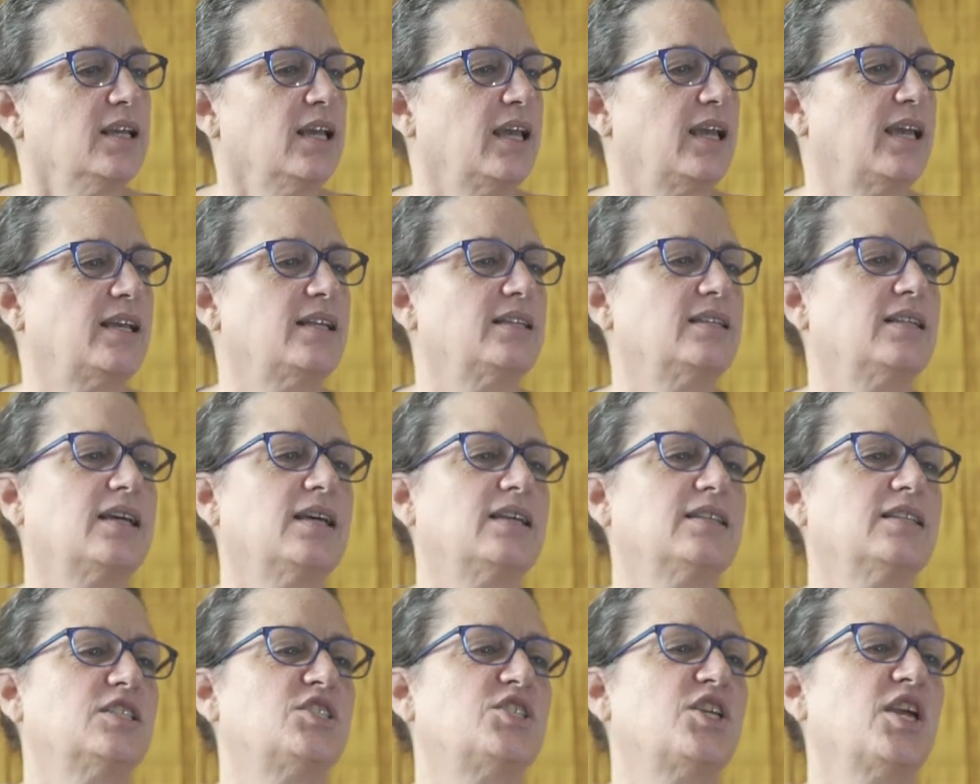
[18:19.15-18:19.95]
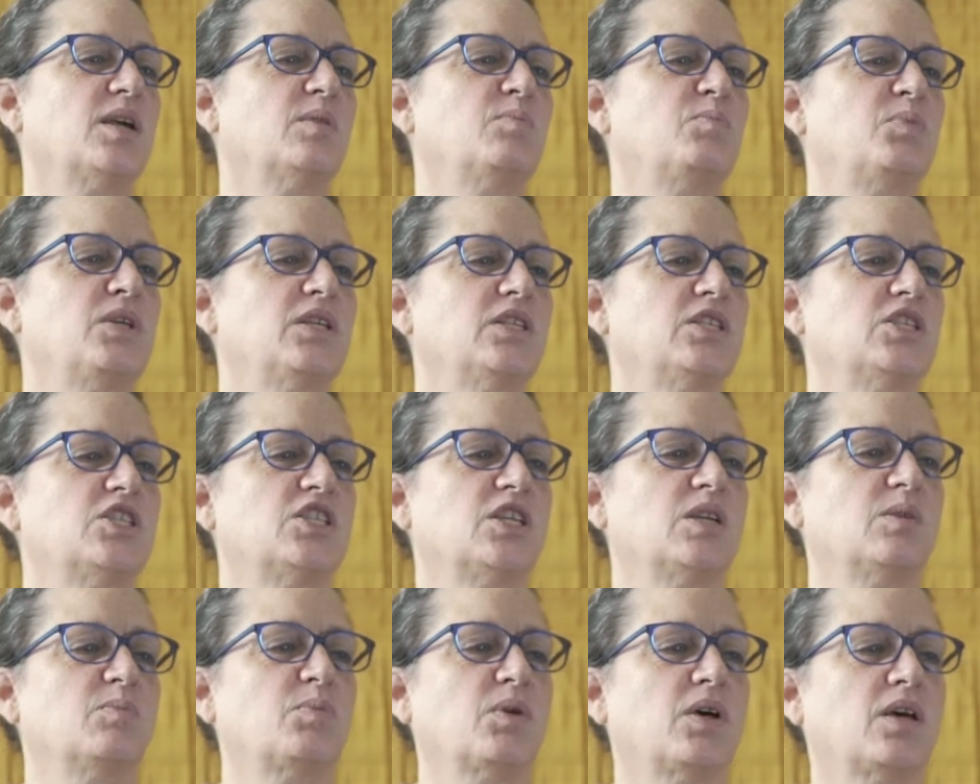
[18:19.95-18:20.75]
and the
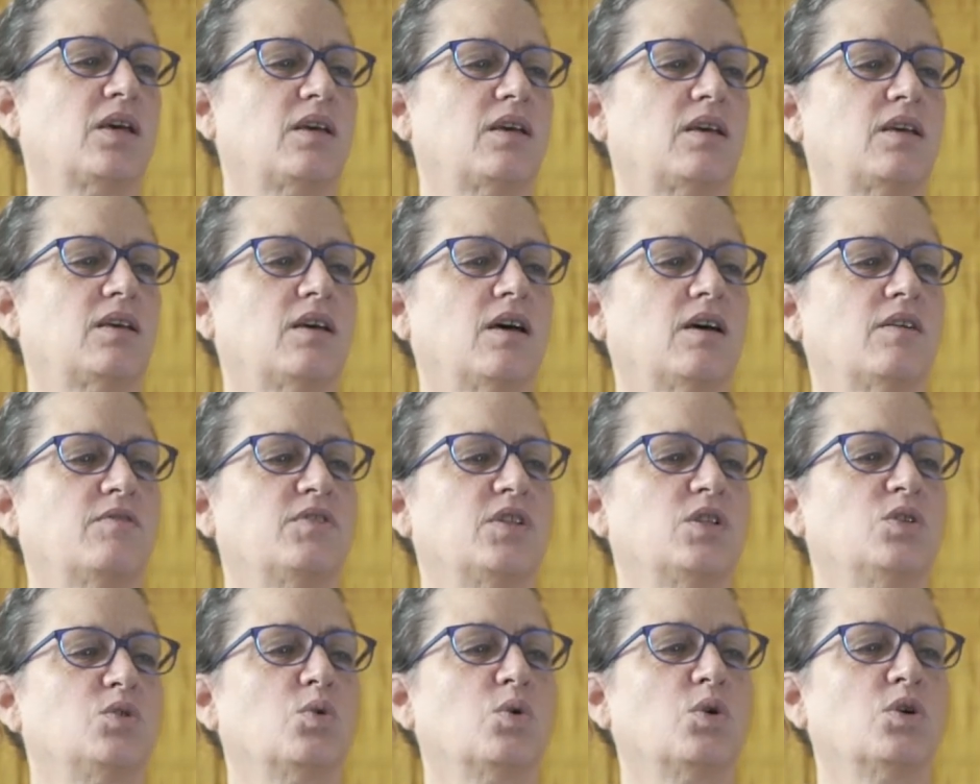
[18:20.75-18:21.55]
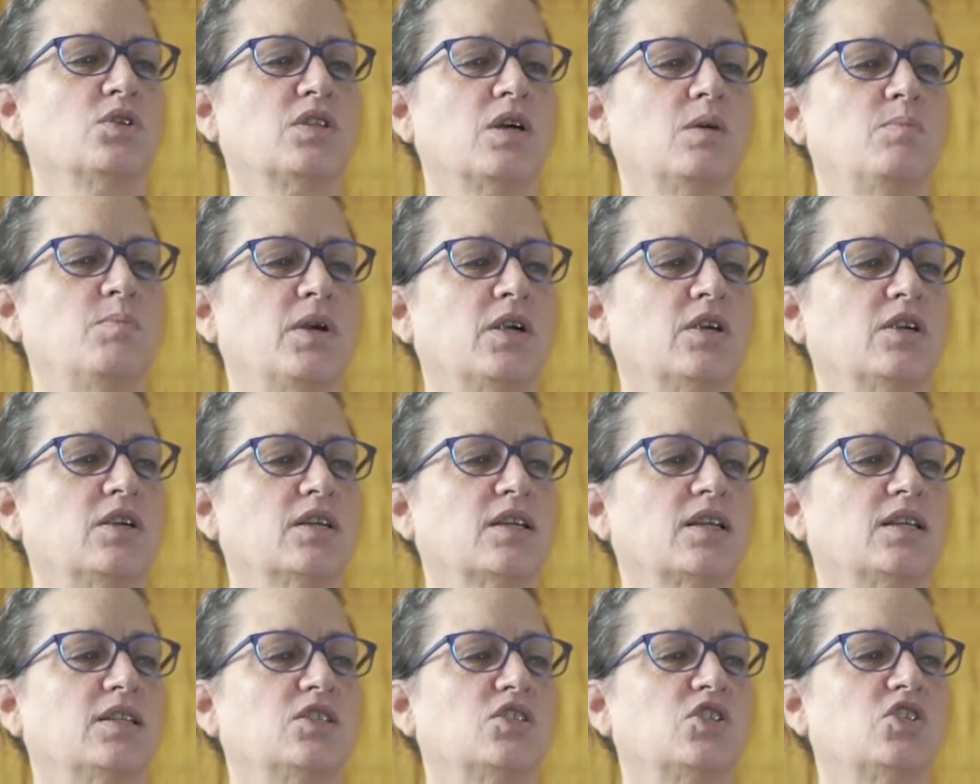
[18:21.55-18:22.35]
championship of the North
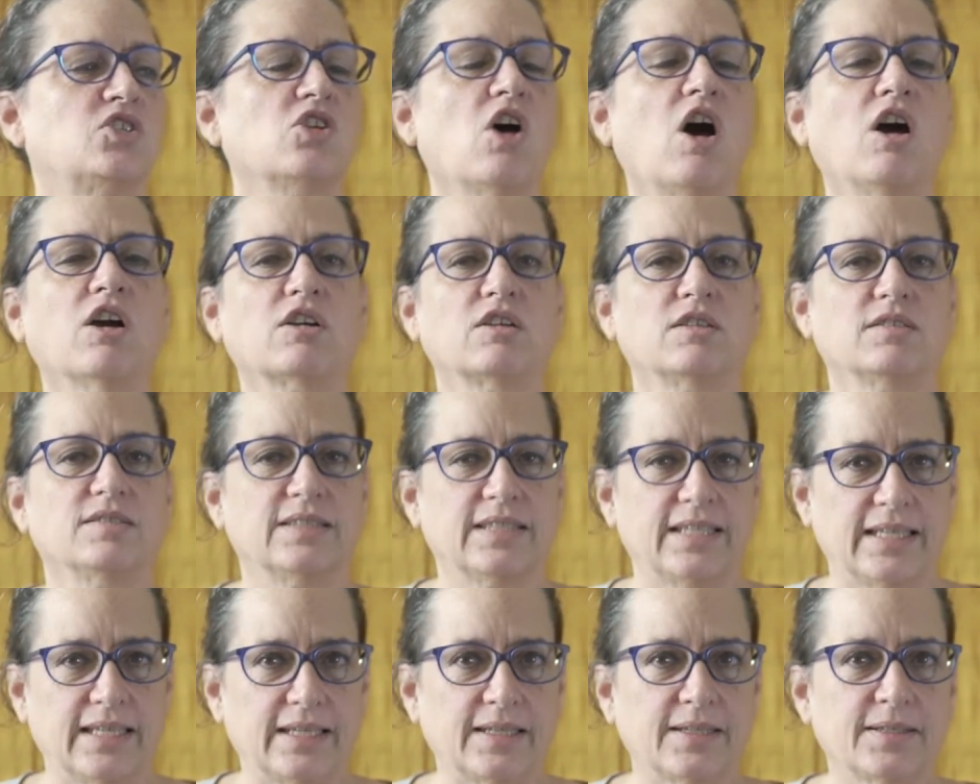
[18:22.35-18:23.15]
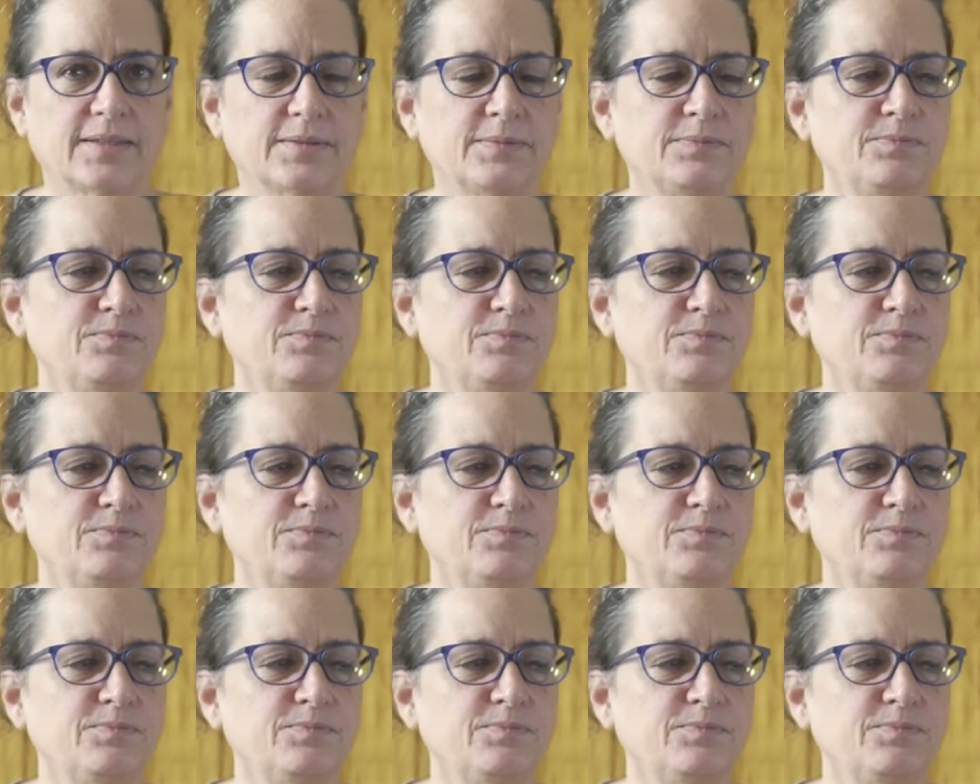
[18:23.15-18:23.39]
American Soccer League.